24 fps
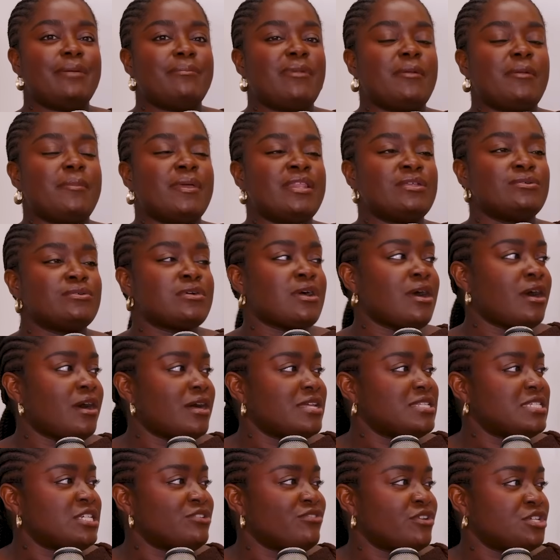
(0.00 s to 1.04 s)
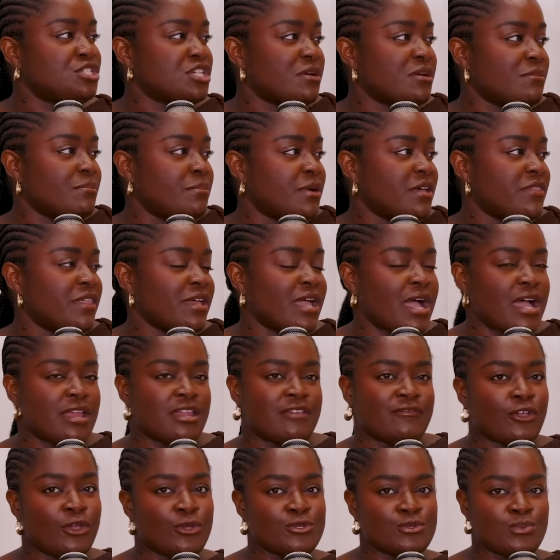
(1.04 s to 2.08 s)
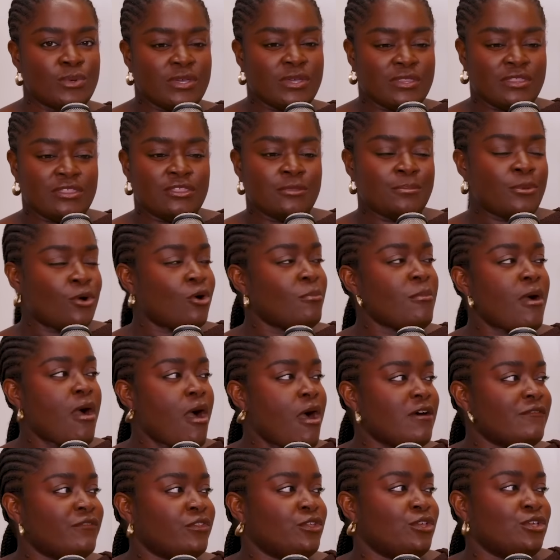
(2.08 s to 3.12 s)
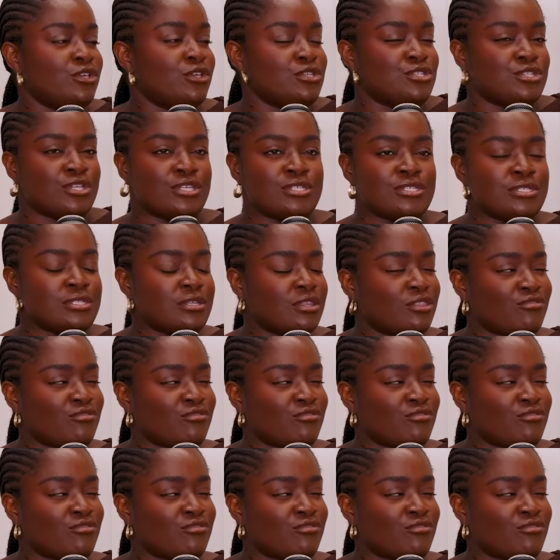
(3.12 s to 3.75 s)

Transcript: maybe a little cardi or a jumper that kind of goes with the bottom half that you could just